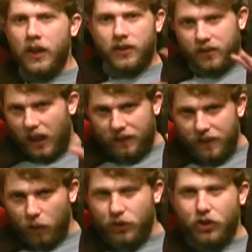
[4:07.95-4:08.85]
So it's not that
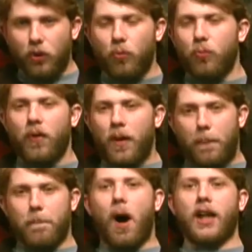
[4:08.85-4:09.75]
there was too
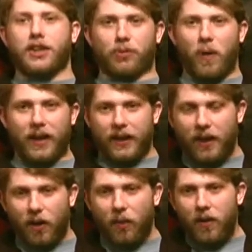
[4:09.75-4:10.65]
much,
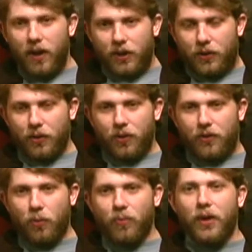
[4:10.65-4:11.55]

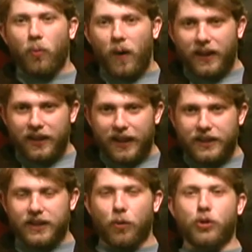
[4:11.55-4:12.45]
too little
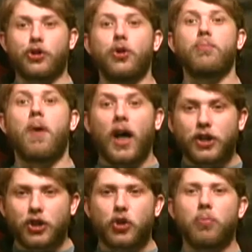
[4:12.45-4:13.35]
regulation. There was too
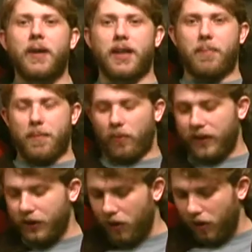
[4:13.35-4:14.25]
many people
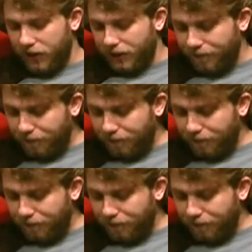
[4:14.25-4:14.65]
in charge.